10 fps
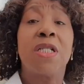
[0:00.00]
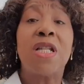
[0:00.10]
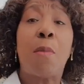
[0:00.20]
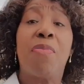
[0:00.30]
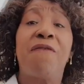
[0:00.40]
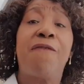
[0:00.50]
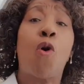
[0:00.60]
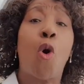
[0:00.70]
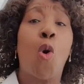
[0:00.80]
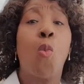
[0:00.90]
Number
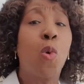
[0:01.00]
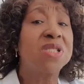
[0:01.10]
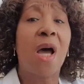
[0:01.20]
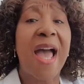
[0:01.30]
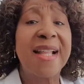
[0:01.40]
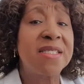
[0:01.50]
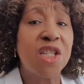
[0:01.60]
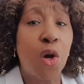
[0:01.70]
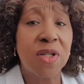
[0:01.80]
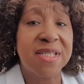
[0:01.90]
4, what are
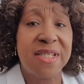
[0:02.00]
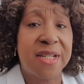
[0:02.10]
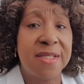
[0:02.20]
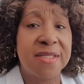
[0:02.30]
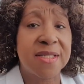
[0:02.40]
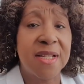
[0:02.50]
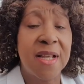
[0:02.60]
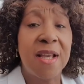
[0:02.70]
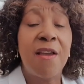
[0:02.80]
antioxidants?